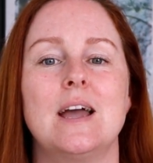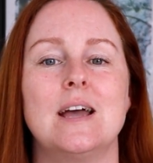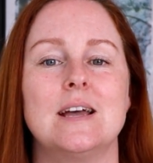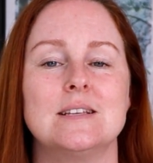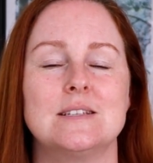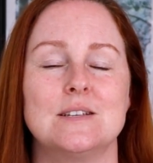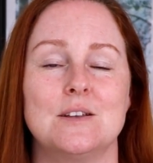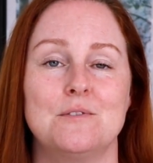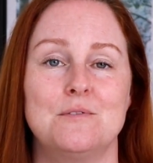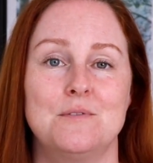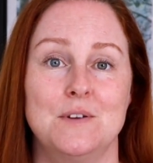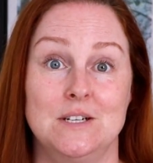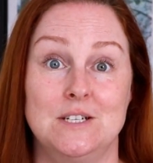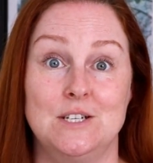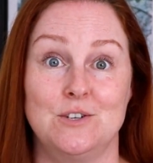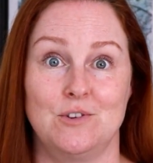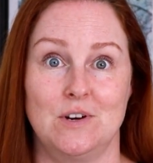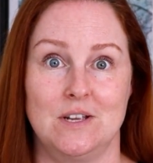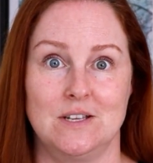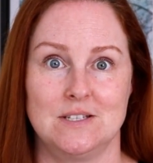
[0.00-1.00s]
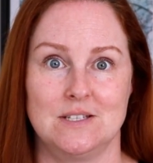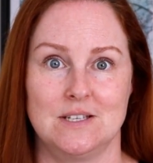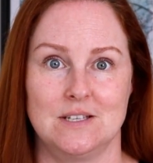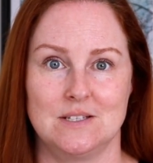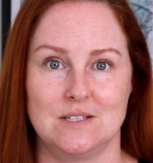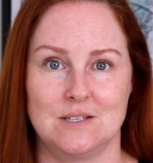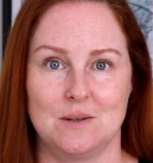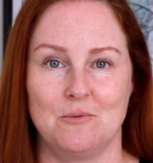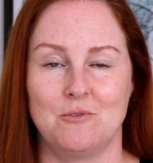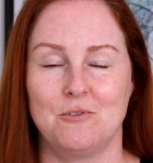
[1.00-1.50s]
as a filtering
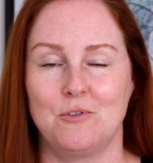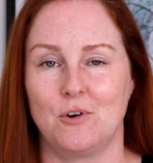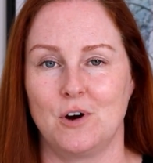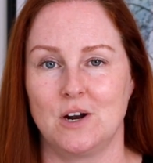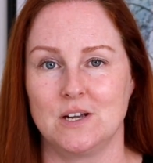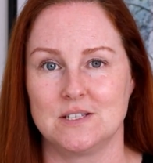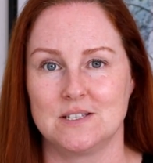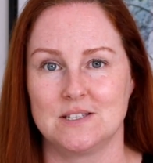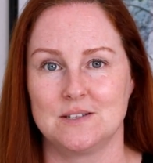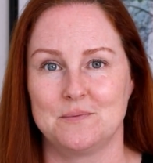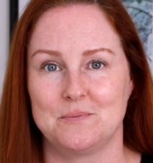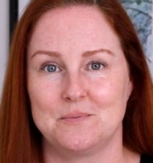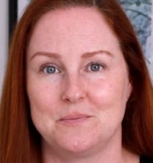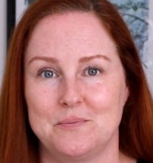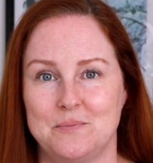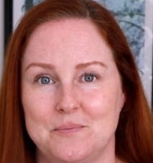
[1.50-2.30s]
system for us.